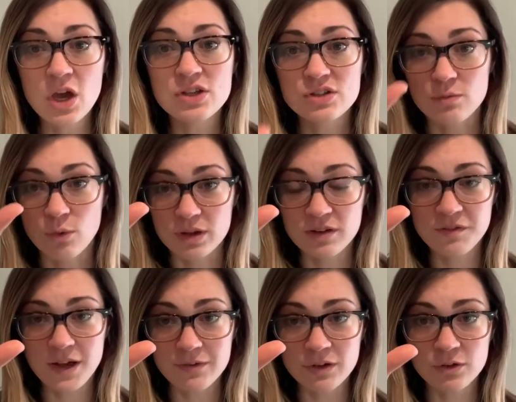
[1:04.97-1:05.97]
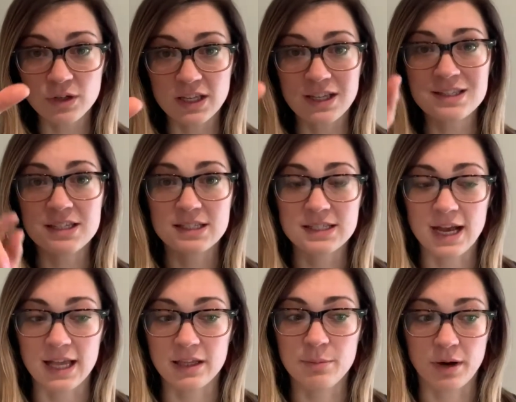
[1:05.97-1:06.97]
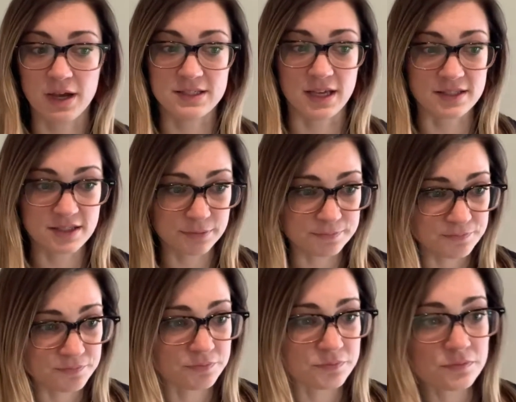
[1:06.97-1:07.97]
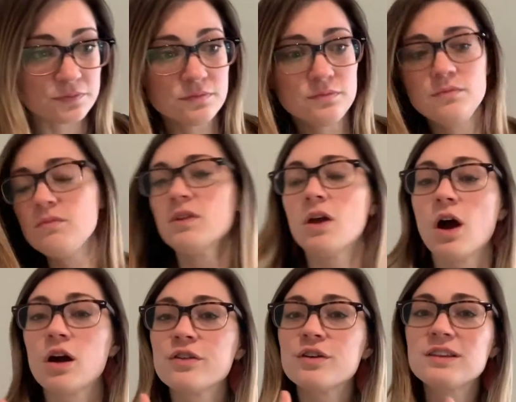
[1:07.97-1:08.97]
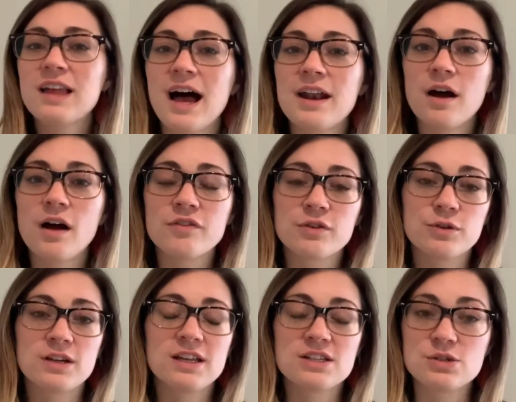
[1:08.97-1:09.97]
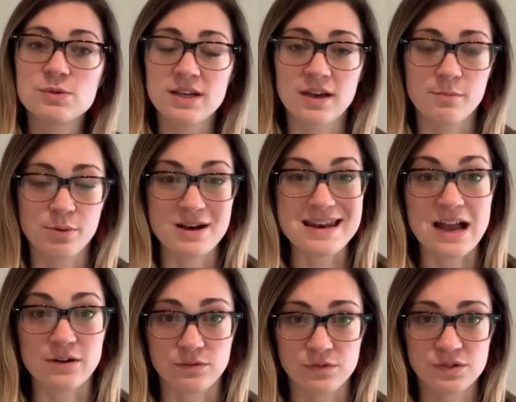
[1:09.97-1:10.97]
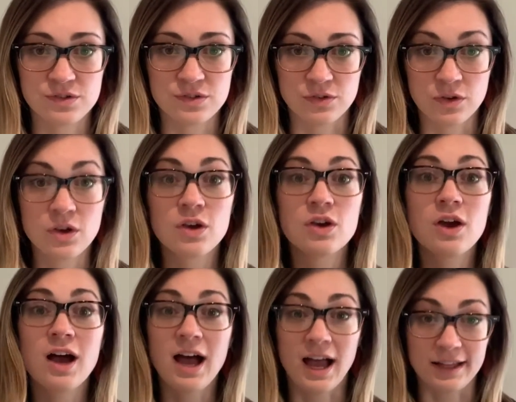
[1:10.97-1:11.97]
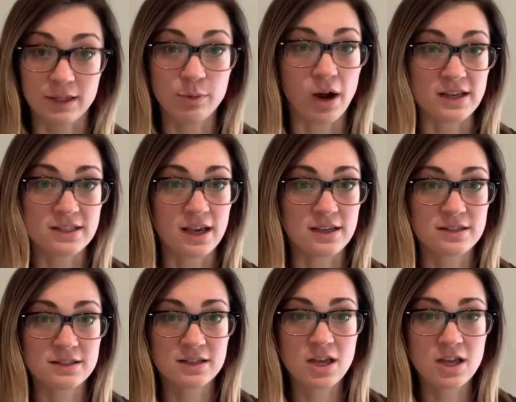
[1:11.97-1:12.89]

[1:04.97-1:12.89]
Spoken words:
So more than 5 ingredients, it's highly processed. Are there a lot of ingredients you can't pronounce? Highly processed.